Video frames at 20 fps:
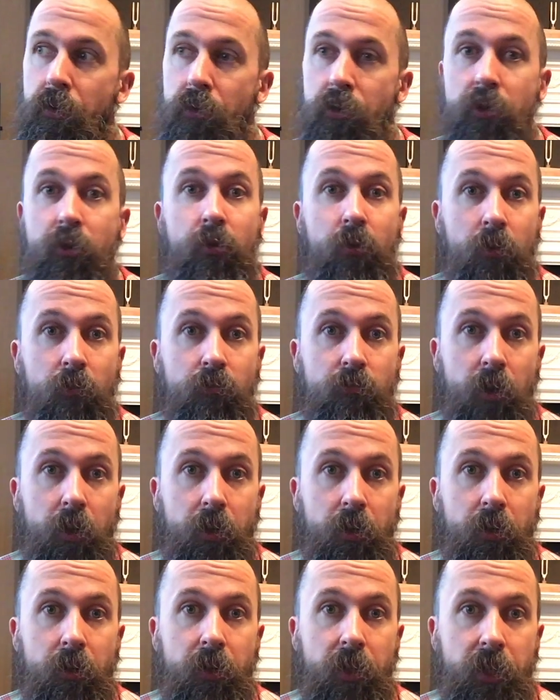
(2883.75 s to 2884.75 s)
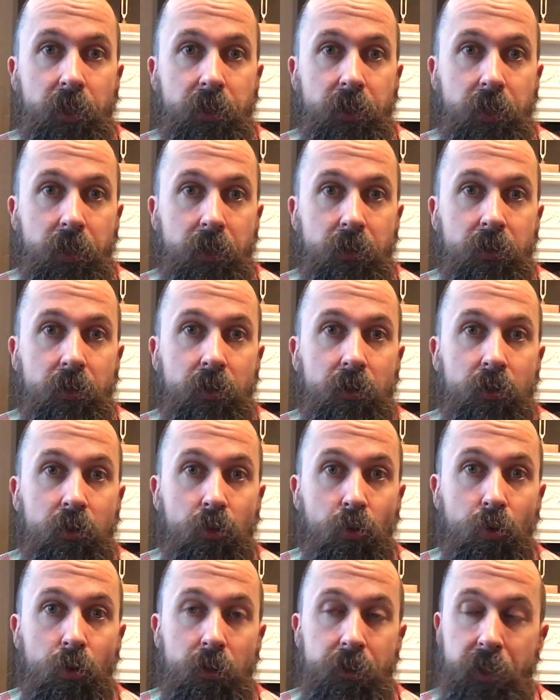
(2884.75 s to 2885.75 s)
the two of them run the Easy Knits
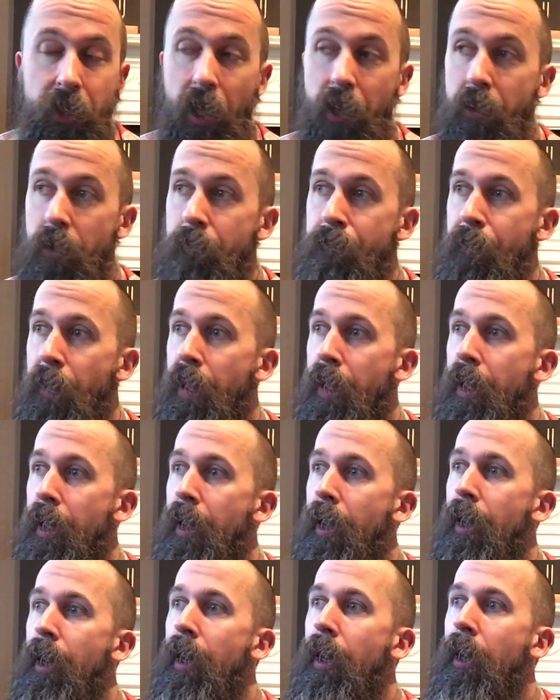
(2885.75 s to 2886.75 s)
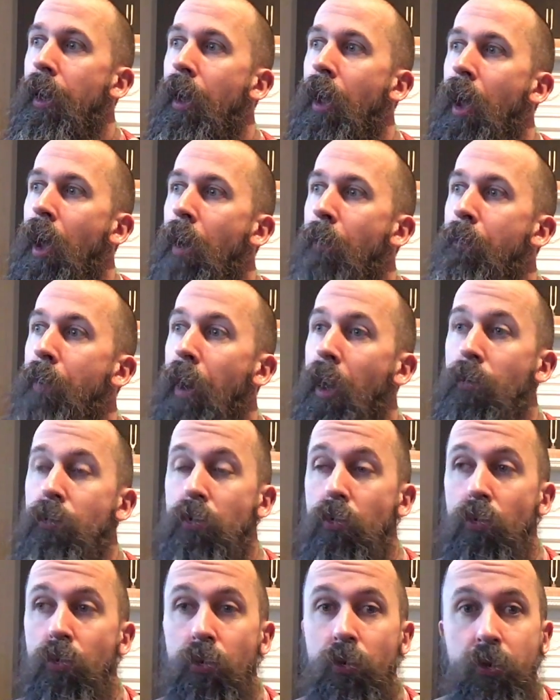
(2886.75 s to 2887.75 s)
stall together. But I was
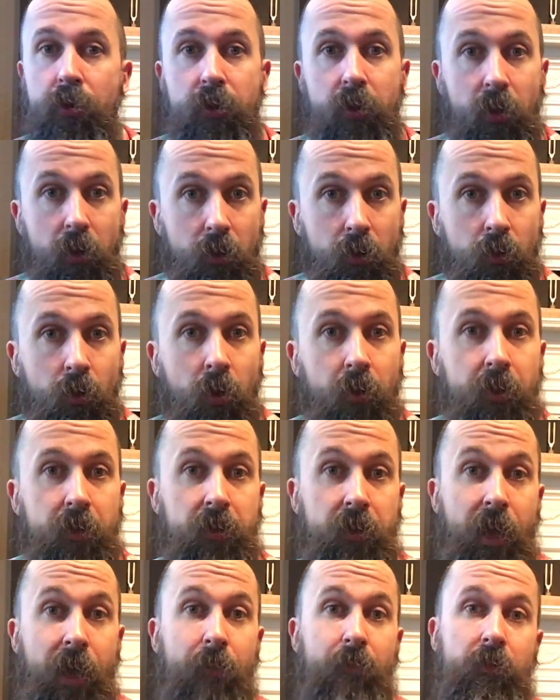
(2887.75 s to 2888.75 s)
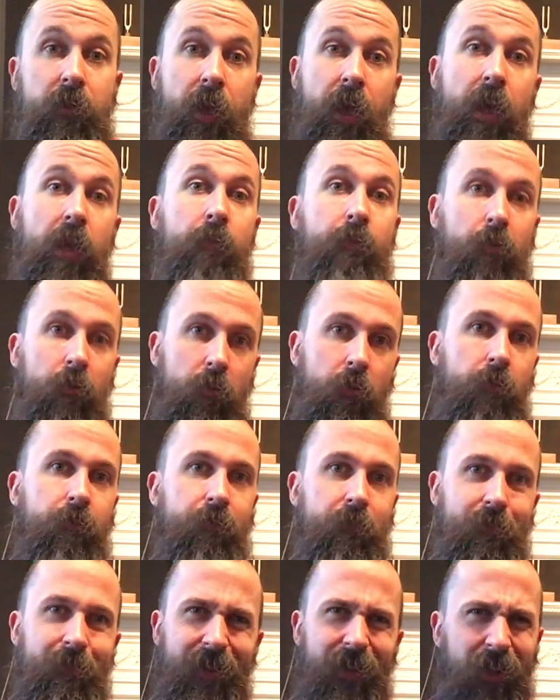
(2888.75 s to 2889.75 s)
also on the same table,
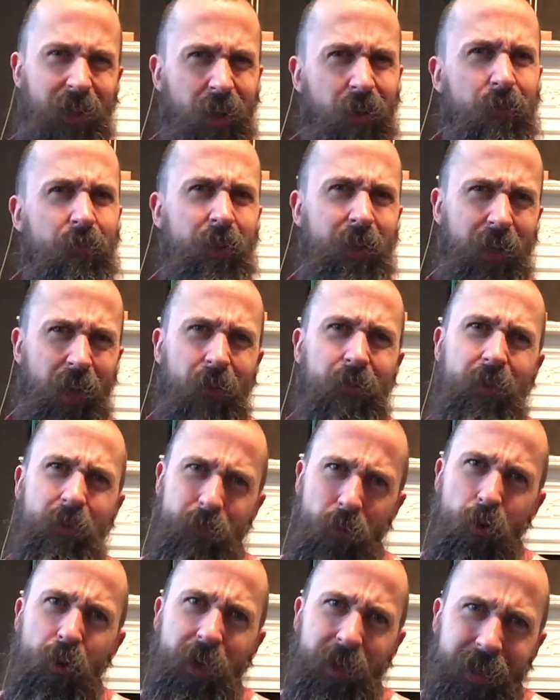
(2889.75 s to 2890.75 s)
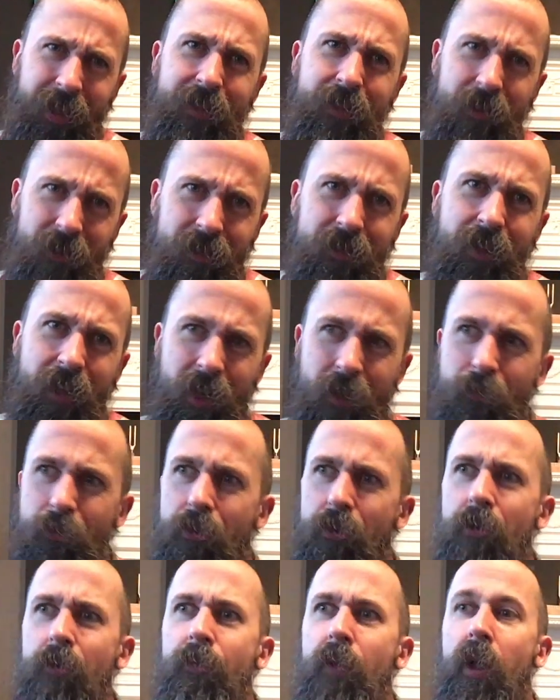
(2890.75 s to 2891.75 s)
lovely, lovely boy knitters
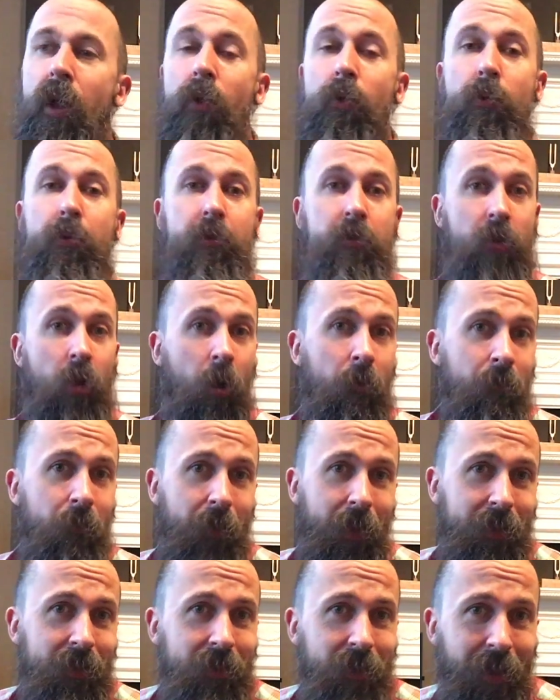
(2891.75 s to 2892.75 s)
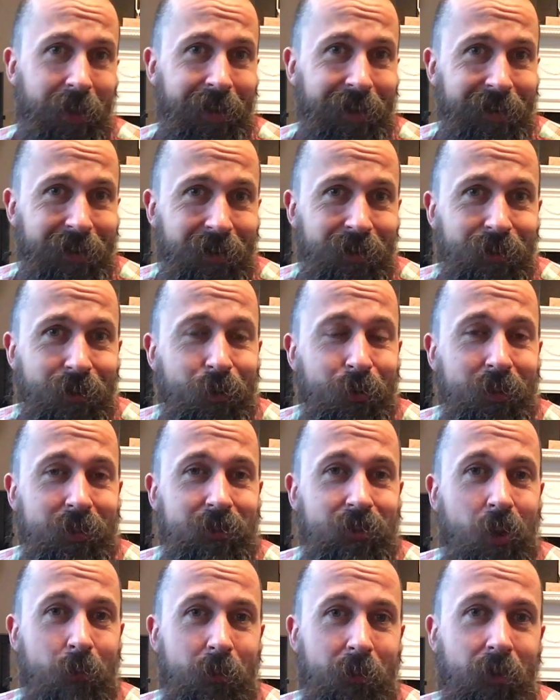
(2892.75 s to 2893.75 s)
table, with Tom van Dynen, who is
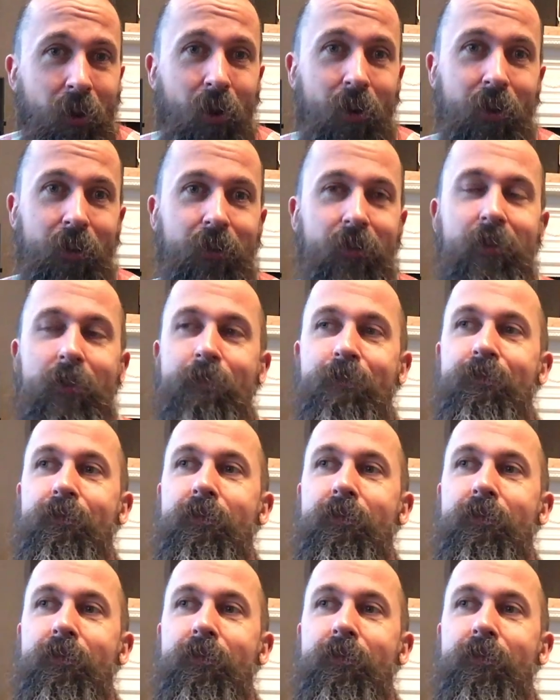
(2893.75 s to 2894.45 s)
Tom of Holland,